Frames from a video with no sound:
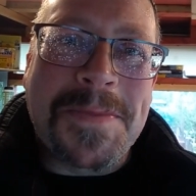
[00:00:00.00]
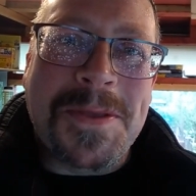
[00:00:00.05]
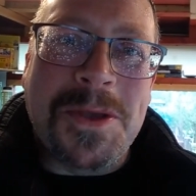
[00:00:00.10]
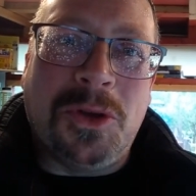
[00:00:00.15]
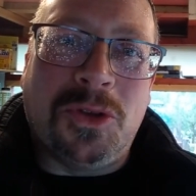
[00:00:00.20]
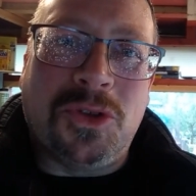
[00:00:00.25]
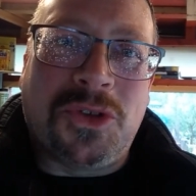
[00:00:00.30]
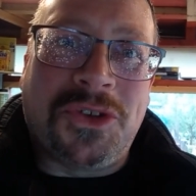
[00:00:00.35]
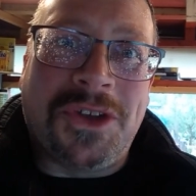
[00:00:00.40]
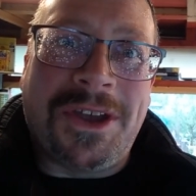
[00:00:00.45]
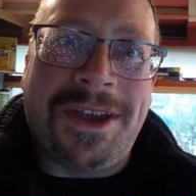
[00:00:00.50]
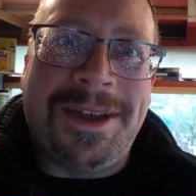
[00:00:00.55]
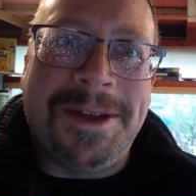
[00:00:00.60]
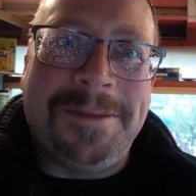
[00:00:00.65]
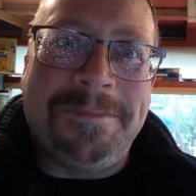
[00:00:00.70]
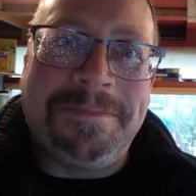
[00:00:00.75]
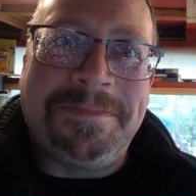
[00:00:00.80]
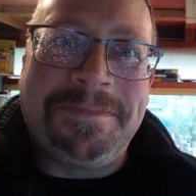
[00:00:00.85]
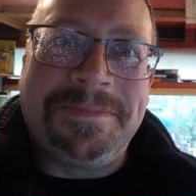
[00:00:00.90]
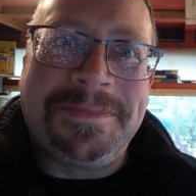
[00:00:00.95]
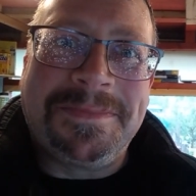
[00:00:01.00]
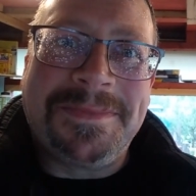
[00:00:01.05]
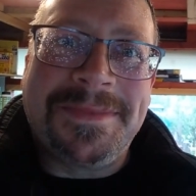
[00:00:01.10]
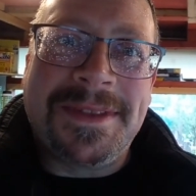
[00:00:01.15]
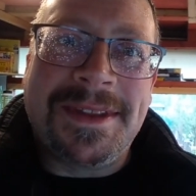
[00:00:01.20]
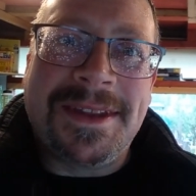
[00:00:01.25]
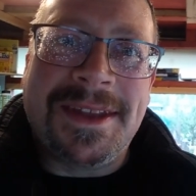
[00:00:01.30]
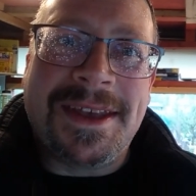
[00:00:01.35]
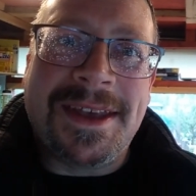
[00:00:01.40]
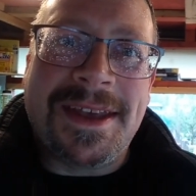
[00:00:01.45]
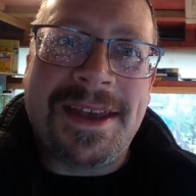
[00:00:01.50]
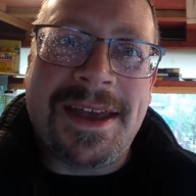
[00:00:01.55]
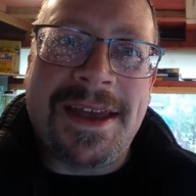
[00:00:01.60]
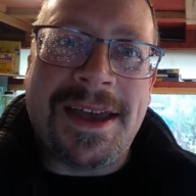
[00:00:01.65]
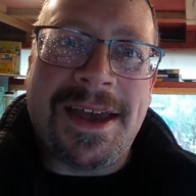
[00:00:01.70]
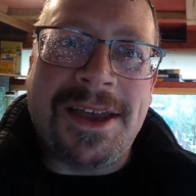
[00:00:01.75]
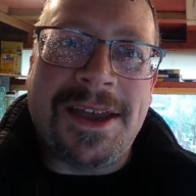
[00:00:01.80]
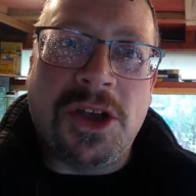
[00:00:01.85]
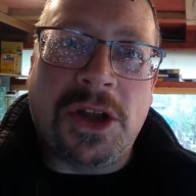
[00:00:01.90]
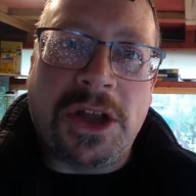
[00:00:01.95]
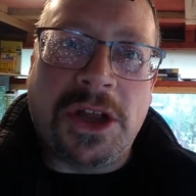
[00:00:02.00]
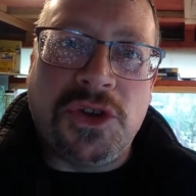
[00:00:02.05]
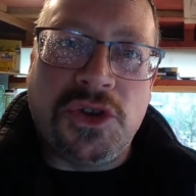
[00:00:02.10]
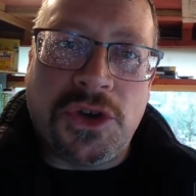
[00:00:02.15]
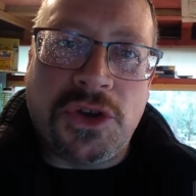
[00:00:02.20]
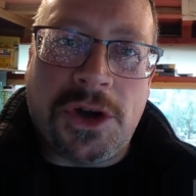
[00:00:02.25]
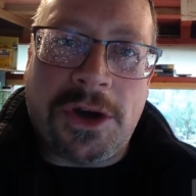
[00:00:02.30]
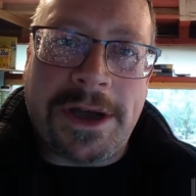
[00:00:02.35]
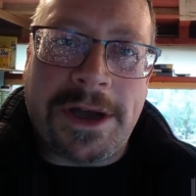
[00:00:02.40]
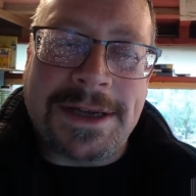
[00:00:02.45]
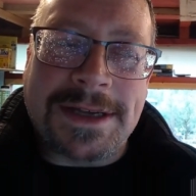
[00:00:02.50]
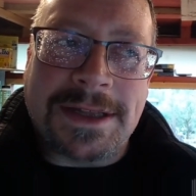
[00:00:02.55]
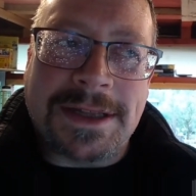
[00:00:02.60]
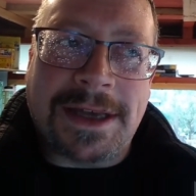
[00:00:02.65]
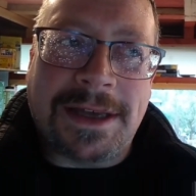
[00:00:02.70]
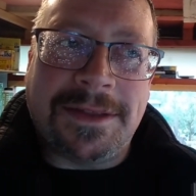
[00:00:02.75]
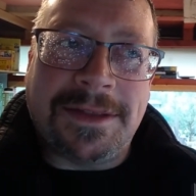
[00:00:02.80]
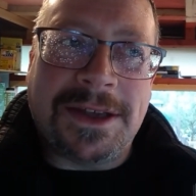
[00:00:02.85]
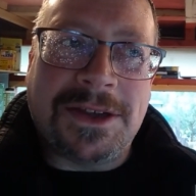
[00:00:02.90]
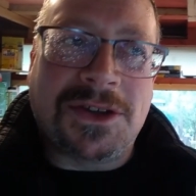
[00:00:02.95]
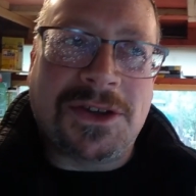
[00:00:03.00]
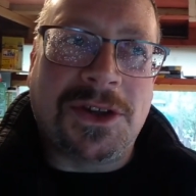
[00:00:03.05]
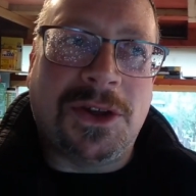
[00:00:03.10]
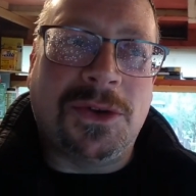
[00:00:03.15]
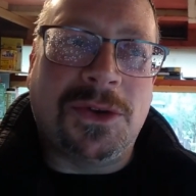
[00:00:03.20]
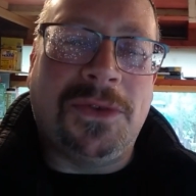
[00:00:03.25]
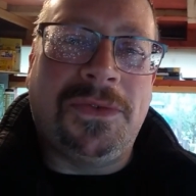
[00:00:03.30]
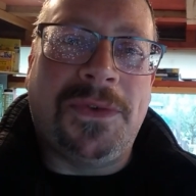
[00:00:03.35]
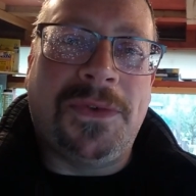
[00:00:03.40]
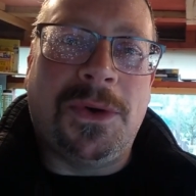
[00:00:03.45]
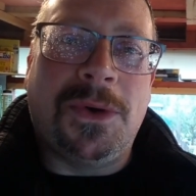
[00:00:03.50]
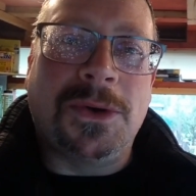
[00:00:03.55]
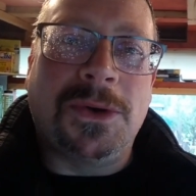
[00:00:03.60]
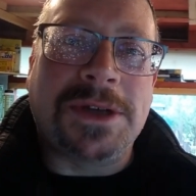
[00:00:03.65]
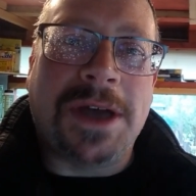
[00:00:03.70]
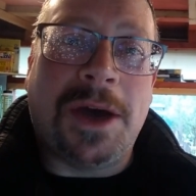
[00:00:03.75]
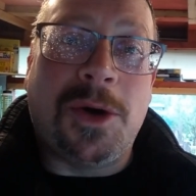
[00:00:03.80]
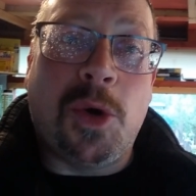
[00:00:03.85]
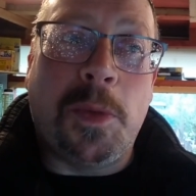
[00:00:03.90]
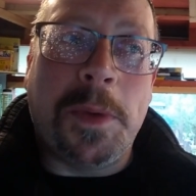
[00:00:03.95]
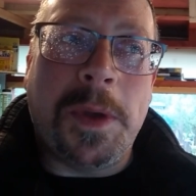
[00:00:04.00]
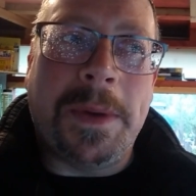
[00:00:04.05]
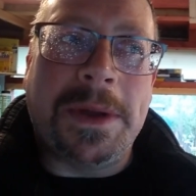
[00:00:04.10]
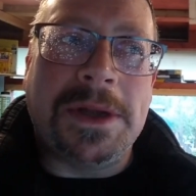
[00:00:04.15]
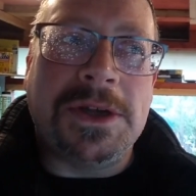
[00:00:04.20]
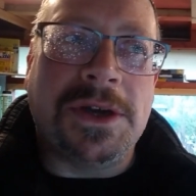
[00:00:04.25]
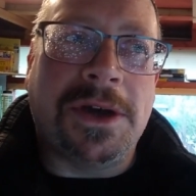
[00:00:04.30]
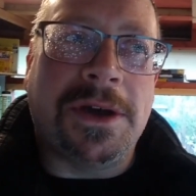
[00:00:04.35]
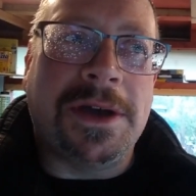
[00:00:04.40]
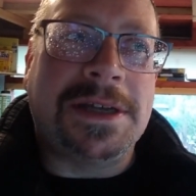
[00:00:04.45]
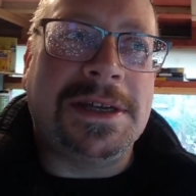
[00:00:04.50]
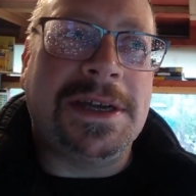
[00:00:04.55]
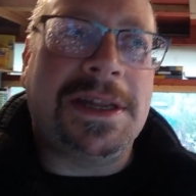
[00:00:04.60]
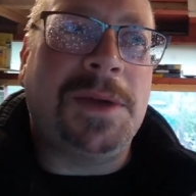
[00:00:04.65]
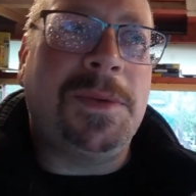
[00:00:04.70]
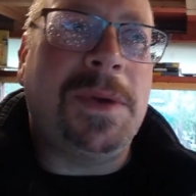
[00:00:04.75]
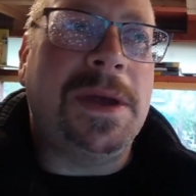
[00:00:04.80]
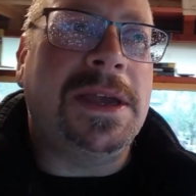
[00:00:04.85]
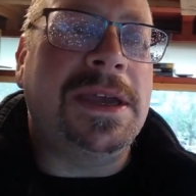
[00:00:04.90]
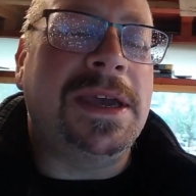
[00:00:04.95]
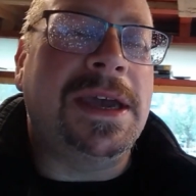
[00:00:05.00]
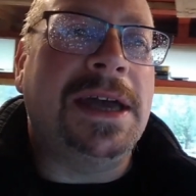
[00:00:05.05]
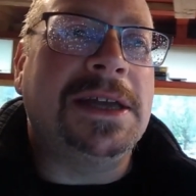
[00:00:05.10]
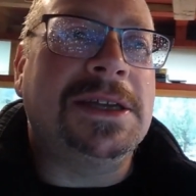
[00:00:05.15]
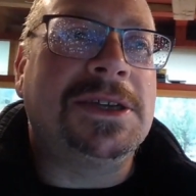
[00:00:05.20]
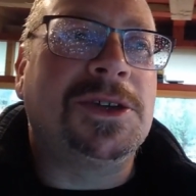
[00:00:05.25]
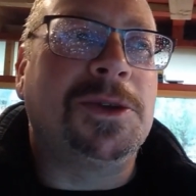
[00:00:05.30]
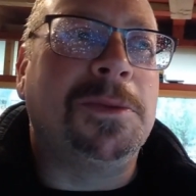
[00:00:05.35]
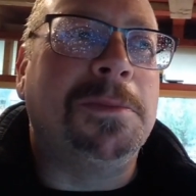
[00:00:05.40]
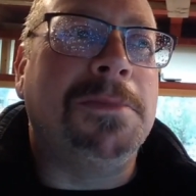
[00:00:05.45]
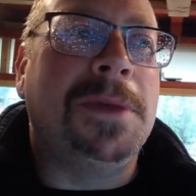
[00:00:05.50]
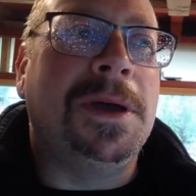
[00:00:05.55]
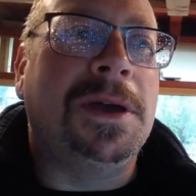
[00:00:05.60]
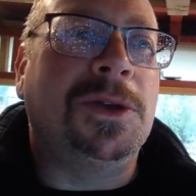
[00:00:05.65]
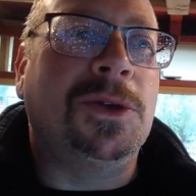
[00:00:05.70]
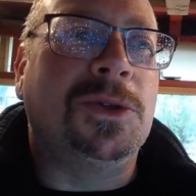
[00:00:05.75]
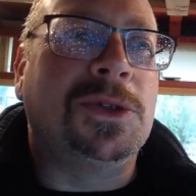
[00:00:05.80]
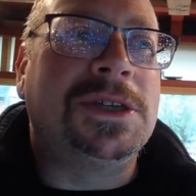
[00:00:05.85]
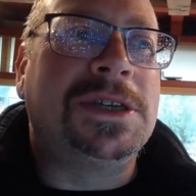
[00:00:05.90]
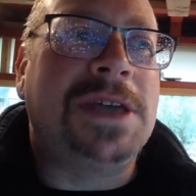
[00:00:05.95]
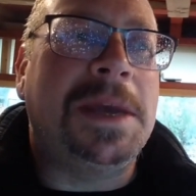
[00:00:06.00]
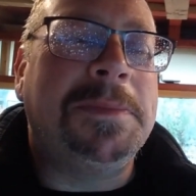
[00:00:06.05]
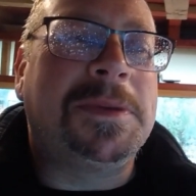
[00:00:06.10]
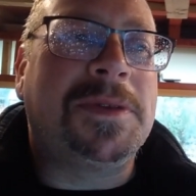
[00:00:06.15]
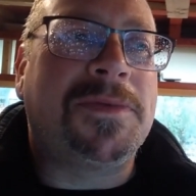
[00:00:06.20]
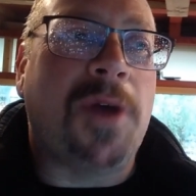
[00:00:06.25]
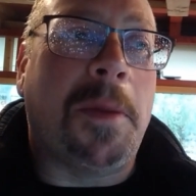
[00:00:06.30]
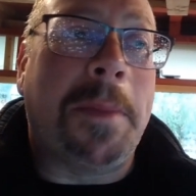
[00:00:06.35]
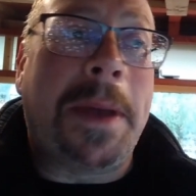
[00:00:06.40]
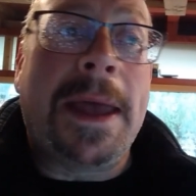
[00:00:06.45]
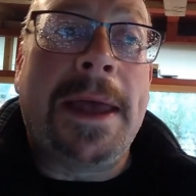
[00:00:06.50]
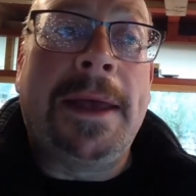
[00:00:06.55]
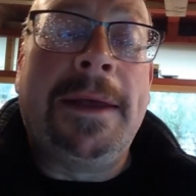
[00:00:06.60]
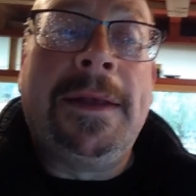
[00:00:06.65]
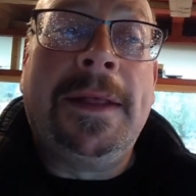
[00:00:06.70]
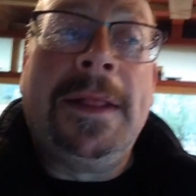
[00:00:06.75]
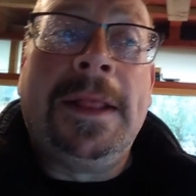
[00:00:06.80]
You'll see. You'll enjoy it, I think, this slug fort. I hope you enjoy it anyway and you get some good tips from it